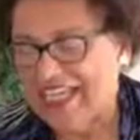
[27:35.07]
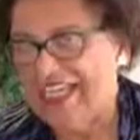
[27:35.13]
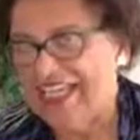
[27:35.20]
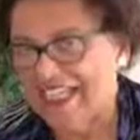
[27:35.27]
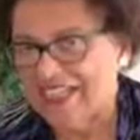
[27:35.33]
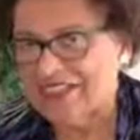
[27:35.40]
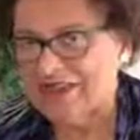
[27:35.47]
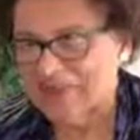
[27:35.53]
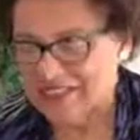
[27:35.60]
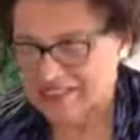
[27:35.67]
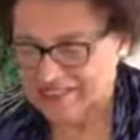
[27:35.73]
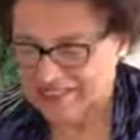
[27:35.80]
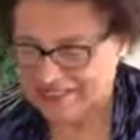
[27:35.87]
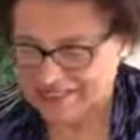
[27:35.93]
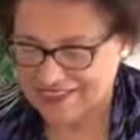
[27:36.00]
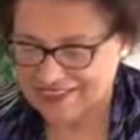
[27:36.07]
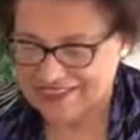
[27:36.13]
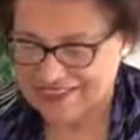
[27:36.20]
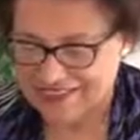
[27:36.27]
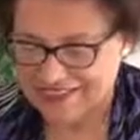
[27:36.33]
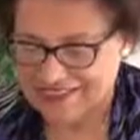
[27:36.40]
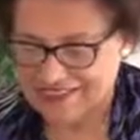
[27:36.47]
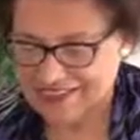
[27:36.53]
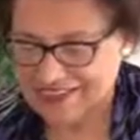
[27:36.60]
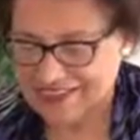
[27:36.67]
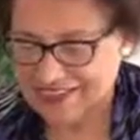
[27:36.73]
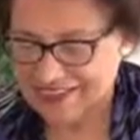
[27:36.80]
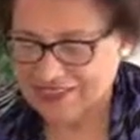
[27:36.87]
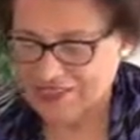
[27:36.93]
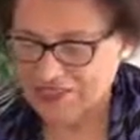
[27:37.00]
Each month this year,
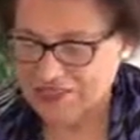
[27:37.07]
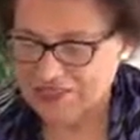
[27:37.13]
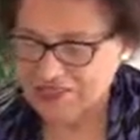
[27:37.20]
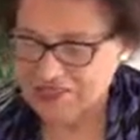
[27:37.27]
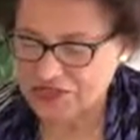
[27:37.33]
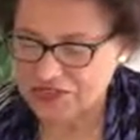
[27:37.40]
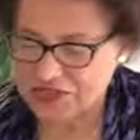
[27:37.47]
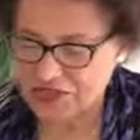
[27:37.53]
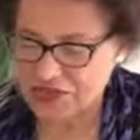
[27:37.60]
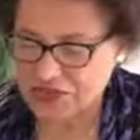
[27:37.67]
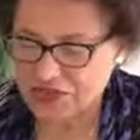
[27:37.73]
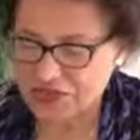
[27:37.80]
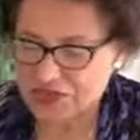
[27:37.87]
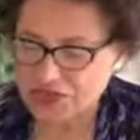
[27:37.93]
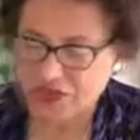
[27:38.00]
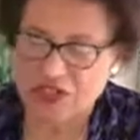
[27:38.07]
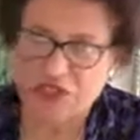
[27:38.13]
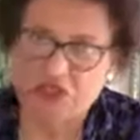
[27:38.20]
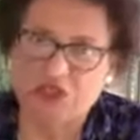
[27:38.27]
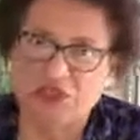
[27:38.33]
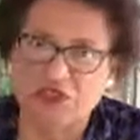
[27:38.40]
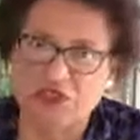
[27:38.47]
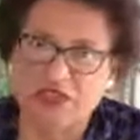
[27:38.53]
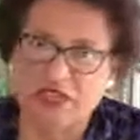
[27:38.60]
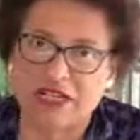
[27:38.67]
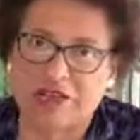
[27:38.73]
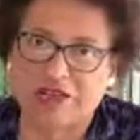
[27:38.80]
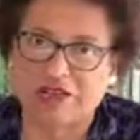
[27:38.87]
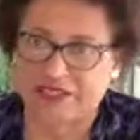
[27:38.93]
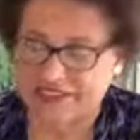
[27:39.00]
we've introduced one of our 12
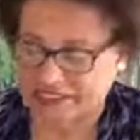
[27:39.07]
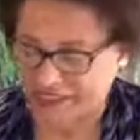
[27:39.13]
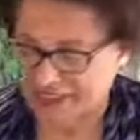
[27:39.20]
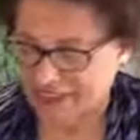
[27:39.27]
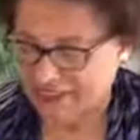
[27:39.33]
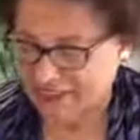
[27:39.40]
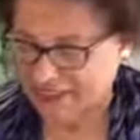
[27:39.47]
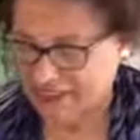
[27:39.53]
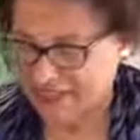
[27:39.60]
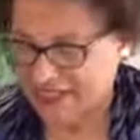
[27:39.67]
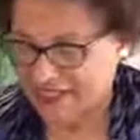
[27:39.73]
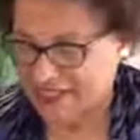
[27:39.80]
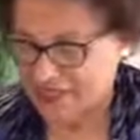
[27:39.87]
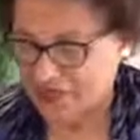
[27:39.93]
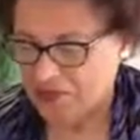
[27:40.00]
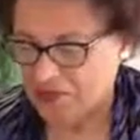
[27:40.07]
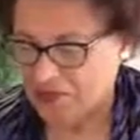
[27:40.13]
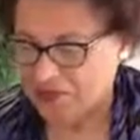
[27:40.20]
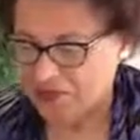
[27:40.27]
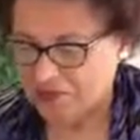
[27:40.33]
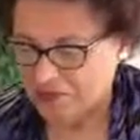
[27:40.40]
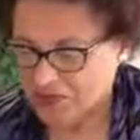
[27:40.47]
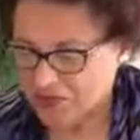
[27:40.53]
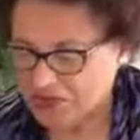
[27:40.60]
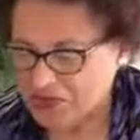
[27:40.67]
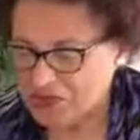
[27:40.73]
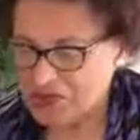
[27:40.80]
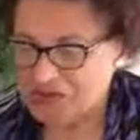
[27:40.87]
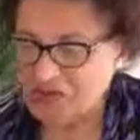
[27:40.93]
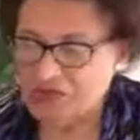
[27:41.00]
powers. We can
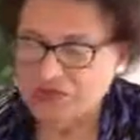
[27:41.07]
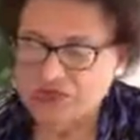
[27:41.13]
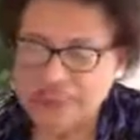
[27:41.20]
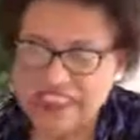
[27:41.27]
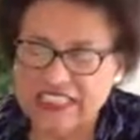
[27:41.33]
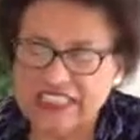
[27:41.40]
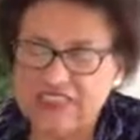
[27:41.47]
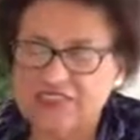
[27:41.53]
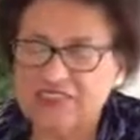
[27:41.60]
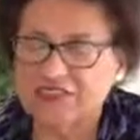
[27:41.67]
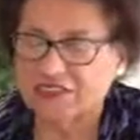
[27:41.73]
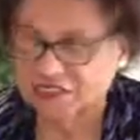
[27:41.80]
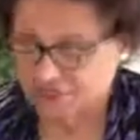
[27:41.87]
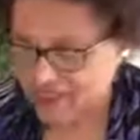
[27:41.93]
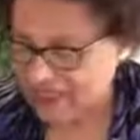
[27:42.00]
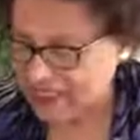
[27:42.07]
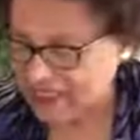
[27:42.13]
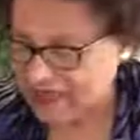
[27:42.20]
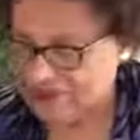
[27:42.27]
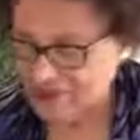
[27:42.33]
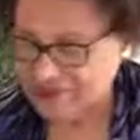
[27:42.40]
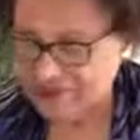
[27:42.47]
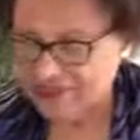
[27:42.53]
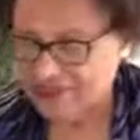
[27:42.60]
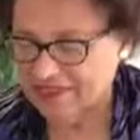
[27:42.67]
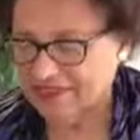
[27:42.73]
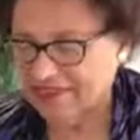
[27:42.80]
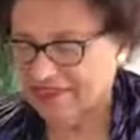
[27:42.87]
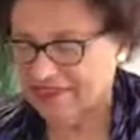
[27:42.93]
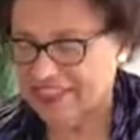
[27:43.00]
improve, heal, develop
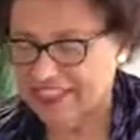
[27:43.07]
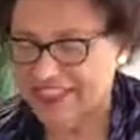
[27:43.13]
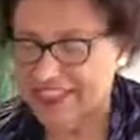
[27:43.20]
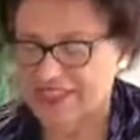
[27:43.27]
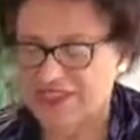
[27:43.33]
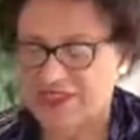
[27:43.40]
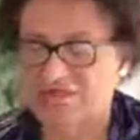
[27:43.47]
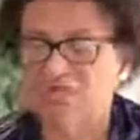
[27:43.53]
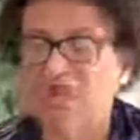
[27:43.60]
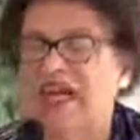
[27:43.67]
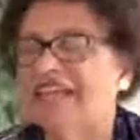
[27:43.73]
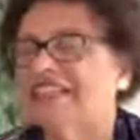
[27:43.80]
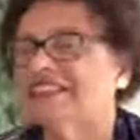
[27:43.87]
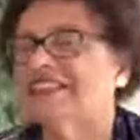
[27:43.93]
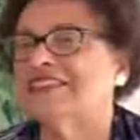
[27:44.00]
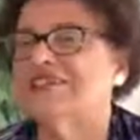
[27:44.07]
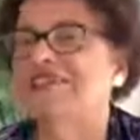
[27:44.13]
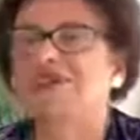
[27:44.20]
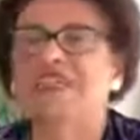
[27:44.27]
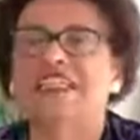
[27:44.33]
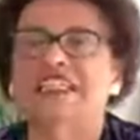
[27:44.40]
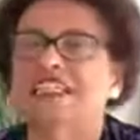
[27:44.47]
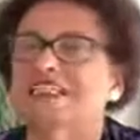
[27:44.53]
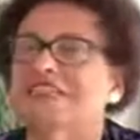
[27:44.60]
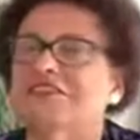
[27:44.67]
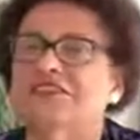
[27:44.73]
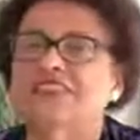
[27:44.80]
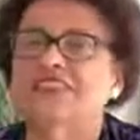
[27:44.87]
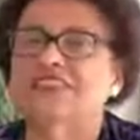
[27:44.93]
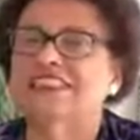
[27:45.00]
our lives in positive ways
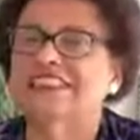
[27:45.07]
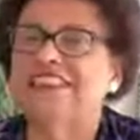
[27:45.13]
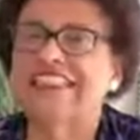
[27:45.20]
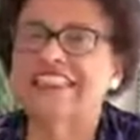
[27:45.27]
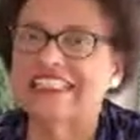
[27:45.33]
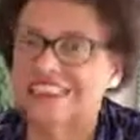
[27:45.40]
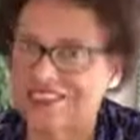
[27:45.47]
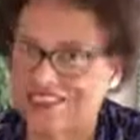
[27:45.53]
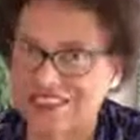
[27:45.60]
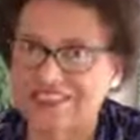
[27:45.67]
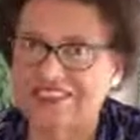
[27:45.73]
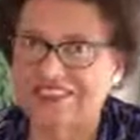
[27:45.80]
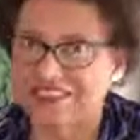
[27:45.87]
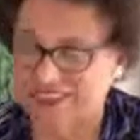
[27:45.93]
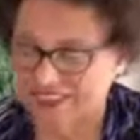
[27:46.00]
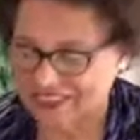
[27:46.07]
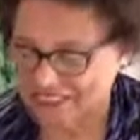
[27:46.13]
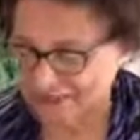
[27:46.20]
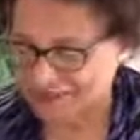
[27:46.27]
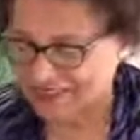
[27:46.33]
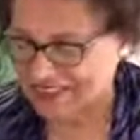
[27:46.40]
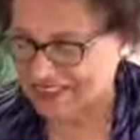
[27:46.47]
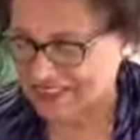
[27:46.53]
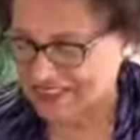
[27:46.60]
of continuous development.